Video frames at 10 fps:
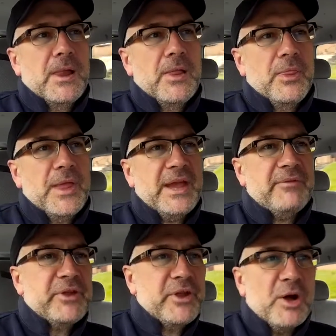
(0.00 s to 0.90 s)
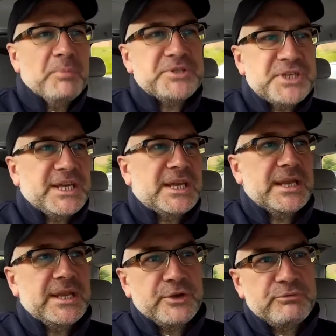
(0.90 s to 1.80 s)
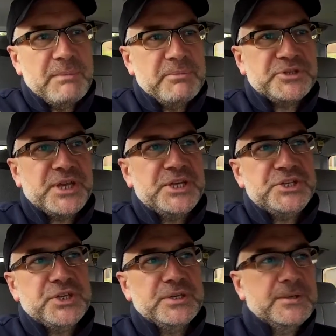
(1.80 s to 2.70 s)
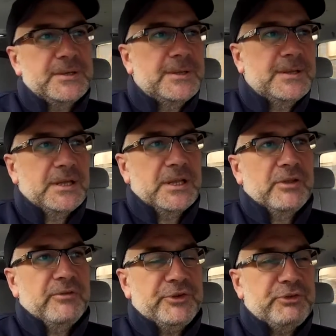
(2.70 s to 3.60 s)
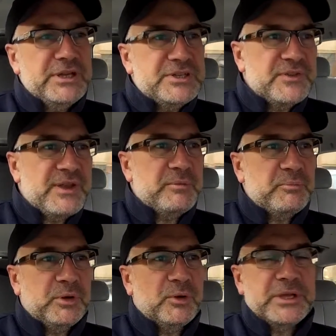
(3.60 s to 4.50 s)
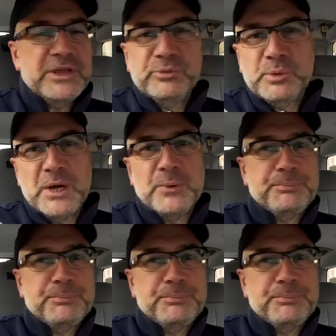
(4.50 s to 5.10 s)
they haven't got a particularly good reputation for treating their employees well,